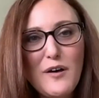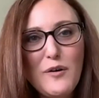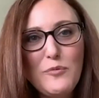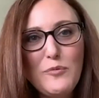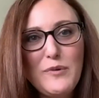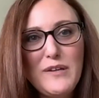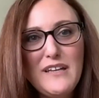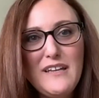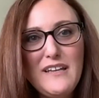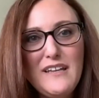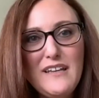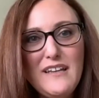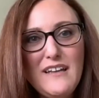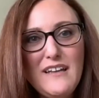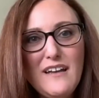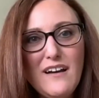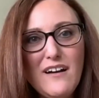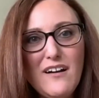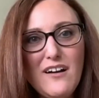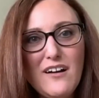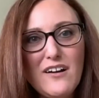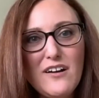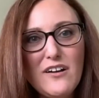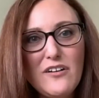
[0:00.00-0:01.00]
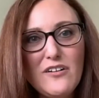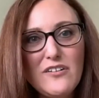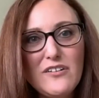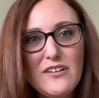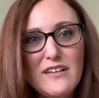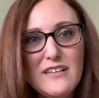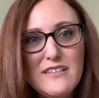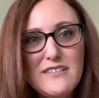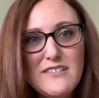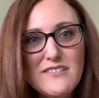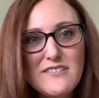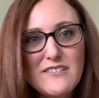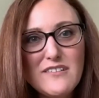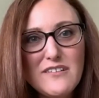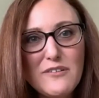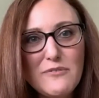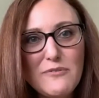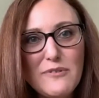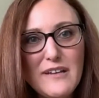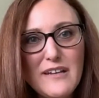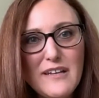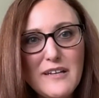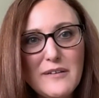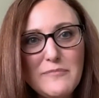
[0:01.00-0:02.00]
We are on
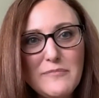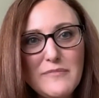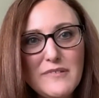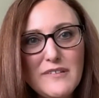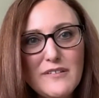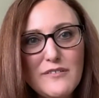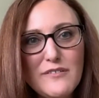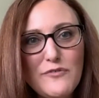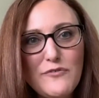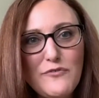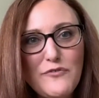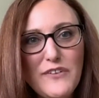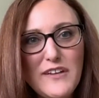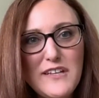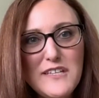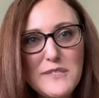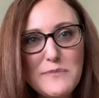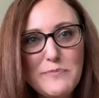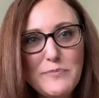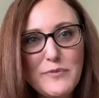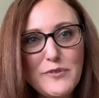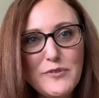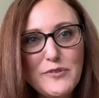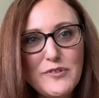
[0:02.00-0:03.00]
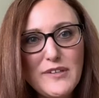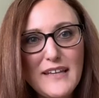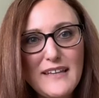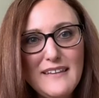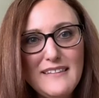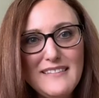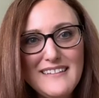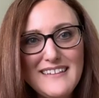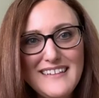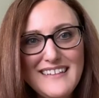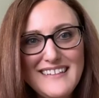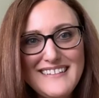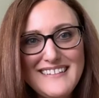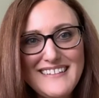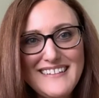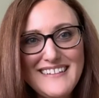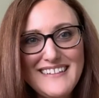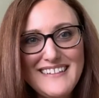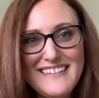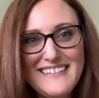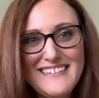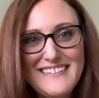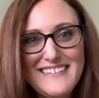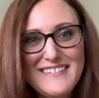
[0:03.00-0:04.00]
Instagram, Facebook, and
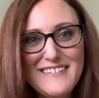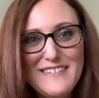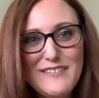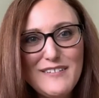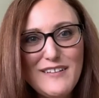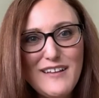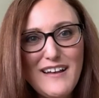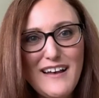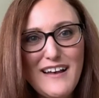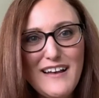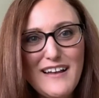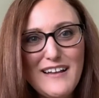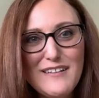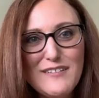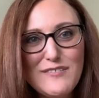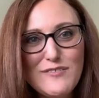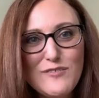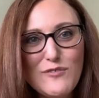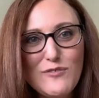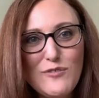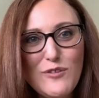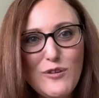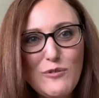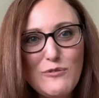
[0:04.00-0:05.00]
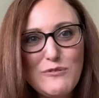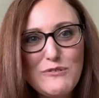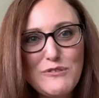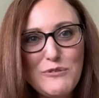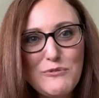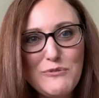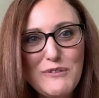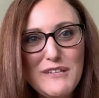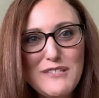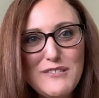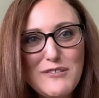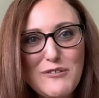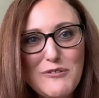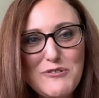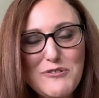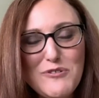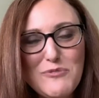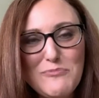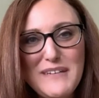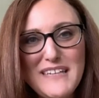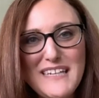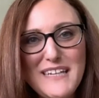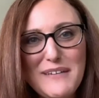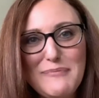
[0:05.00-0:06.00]
LinkedIn. So those 3 social
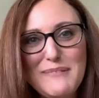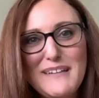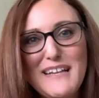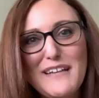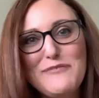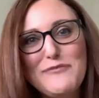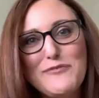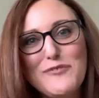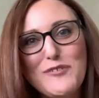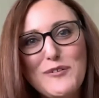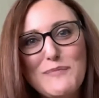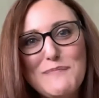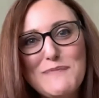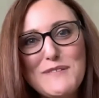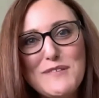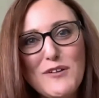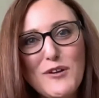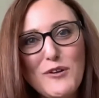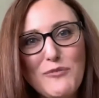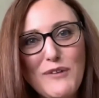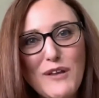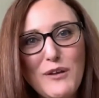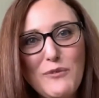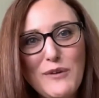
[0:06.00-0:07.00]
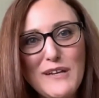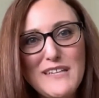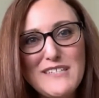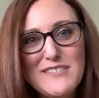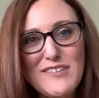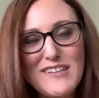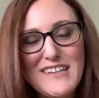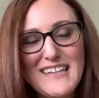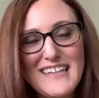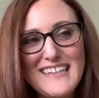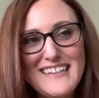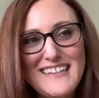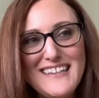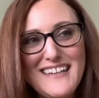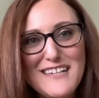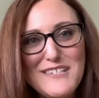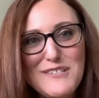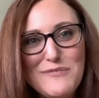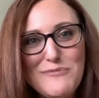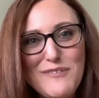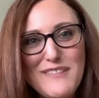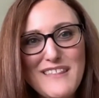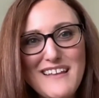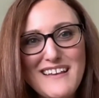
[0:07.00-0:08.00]
media platforms are great ways to get in
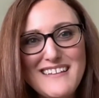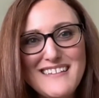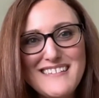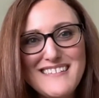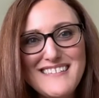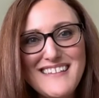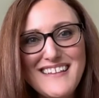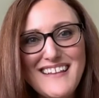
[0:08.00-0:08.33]
touch with us.